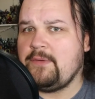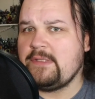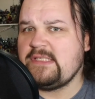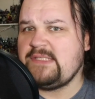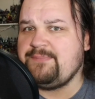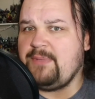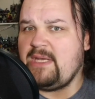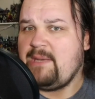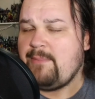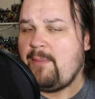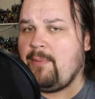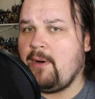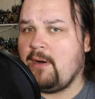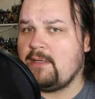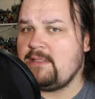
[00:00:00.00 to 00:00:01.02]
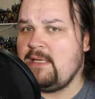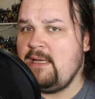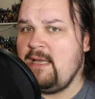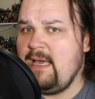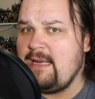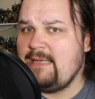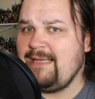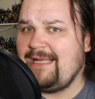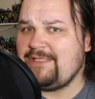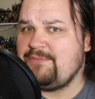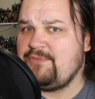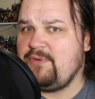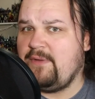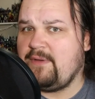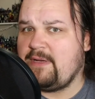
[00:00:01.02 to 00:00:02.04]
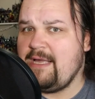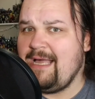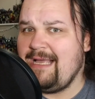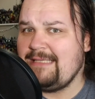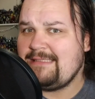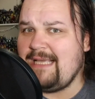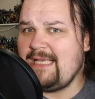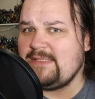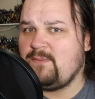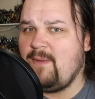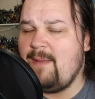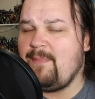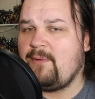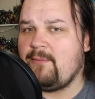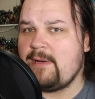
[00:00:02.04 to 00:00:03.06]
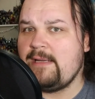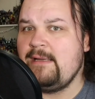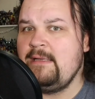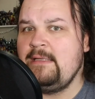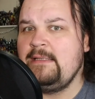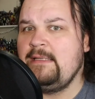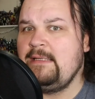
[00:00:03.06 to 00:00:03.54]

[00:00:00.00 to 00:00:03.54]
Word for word: you can split him apart and attach him to other guys as weaponry.